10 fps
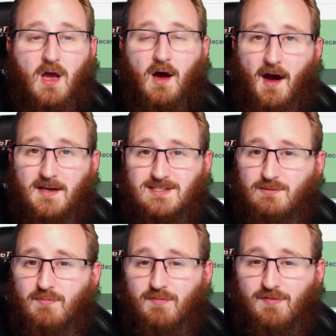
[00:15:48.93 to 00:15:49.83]
I
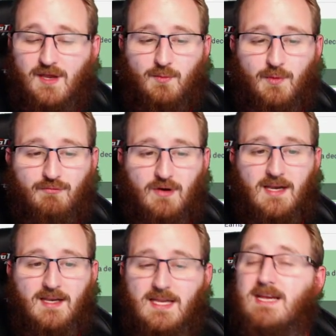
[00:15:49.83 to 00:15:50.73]
don't think we
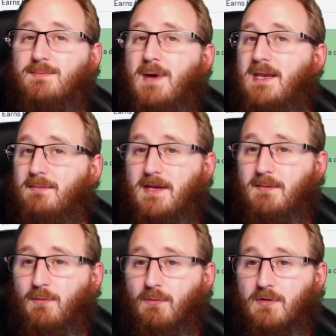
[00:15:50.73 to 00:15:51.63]
really need many
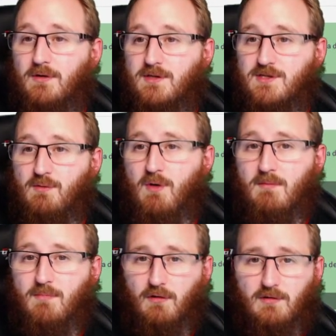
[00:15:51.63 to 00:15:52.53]
people, so
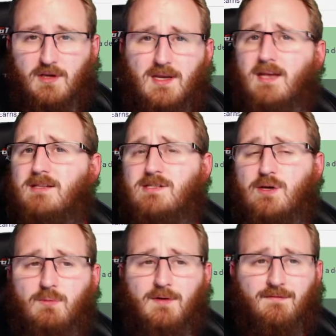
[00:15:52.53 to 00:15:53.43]
I'm not going to get
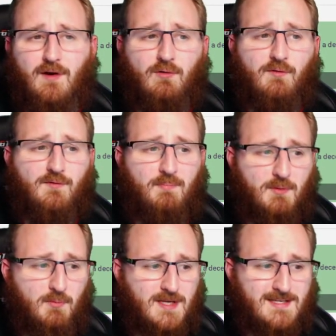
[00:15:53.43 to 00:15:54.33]
too involved,
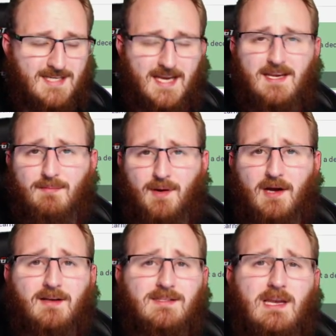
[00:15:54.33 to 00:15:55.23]
but we're taking
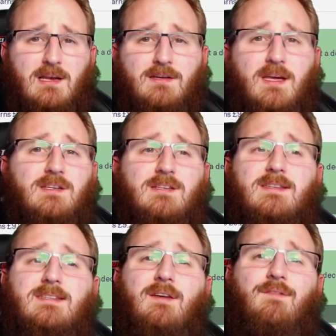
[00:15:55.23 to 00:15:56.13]
part in deadline day just to
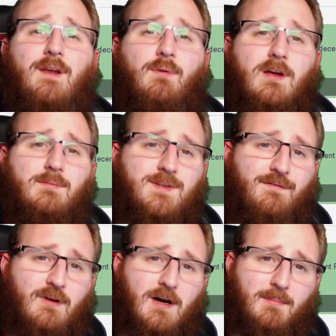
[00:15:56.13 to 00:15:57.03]
see if anyone comes in
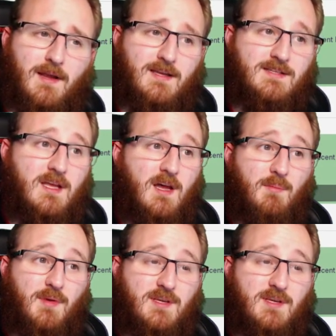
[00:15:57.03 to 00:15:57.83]
for our players, because